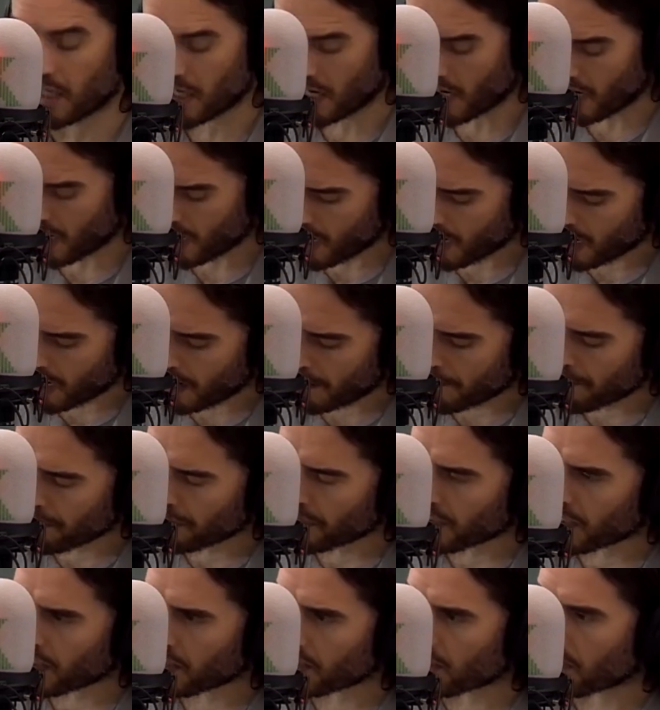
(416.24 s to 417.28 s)
It has
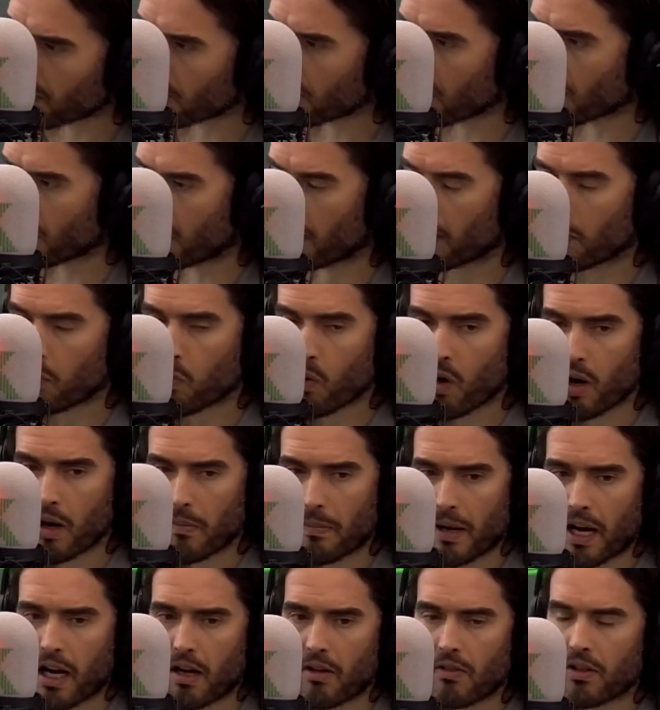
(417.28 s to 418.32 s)
to have. So, what
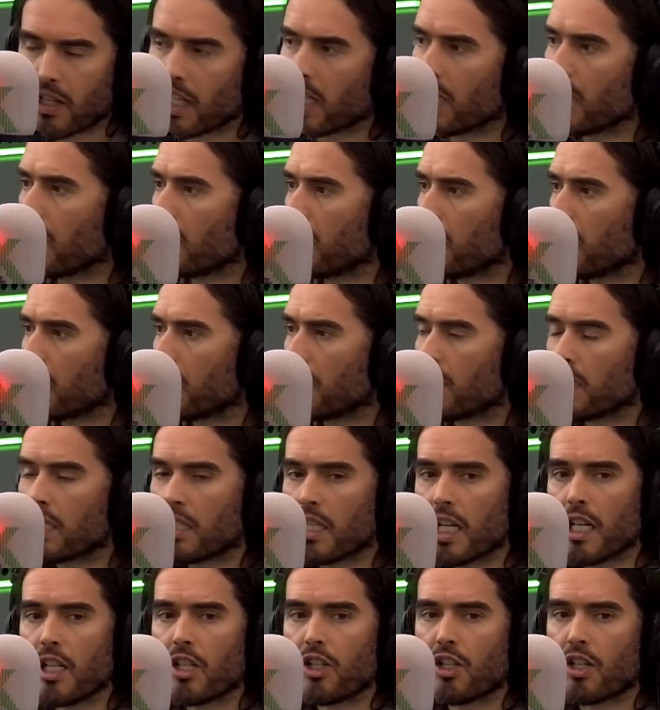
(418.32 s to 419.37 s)
about the
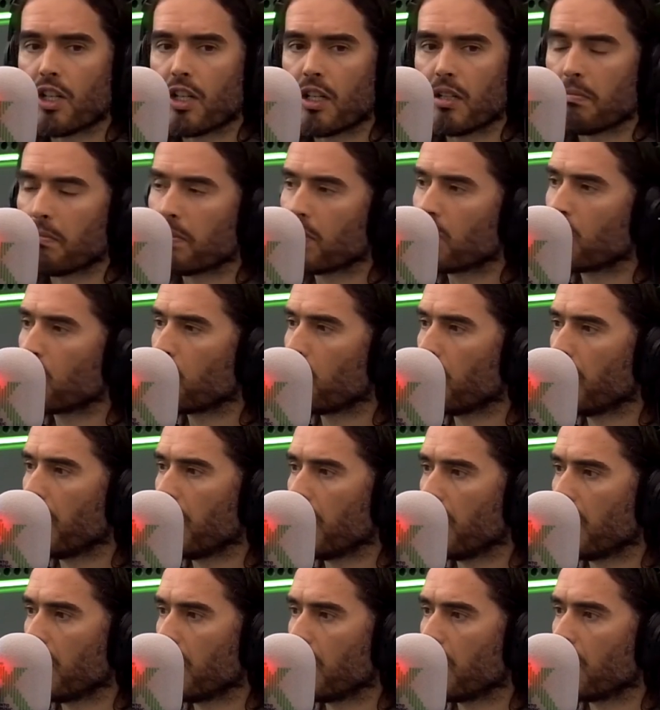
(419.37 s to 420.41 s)
distinction
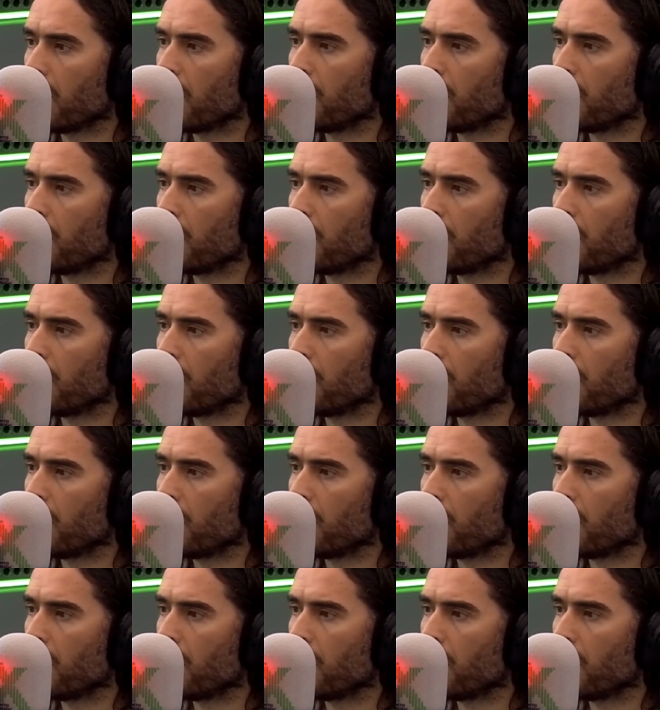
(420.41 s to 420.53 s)
between